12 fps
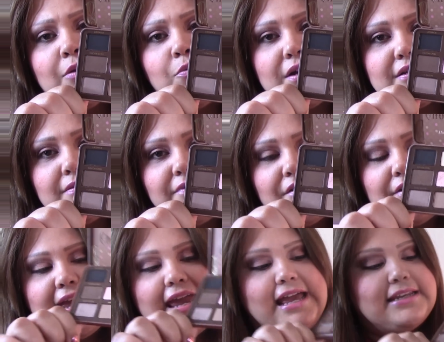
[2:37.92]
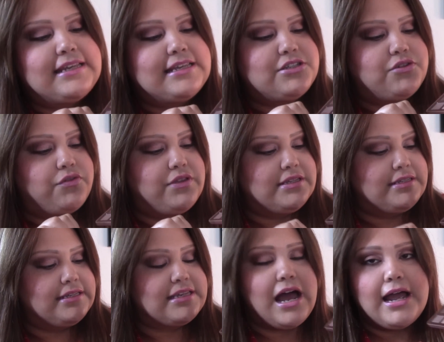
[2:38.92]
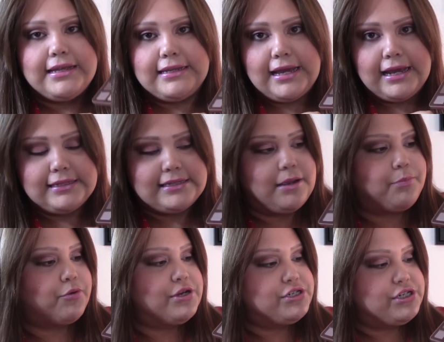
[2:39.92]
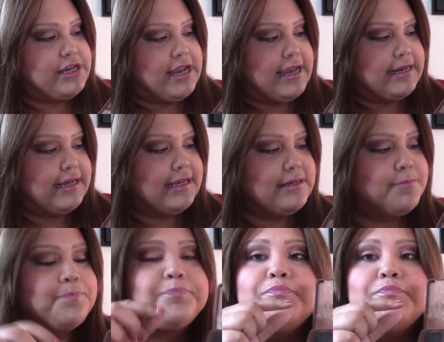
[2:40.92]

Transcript: that wasn't very handy so this is highly highly appreciated.